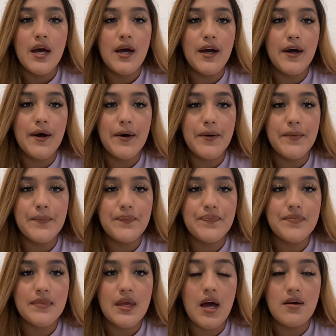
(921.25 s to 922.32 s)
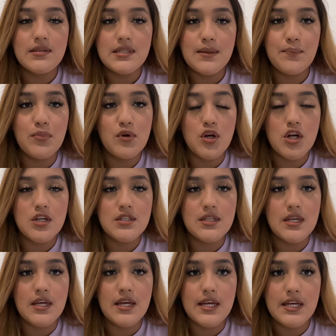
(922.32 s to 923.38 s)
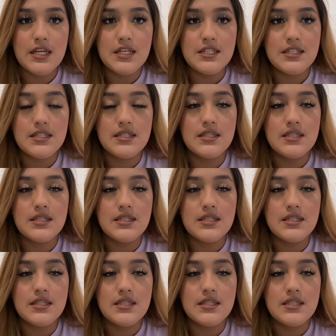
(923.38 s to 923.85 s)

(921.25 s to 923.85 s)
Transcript: how Simple Nursing is,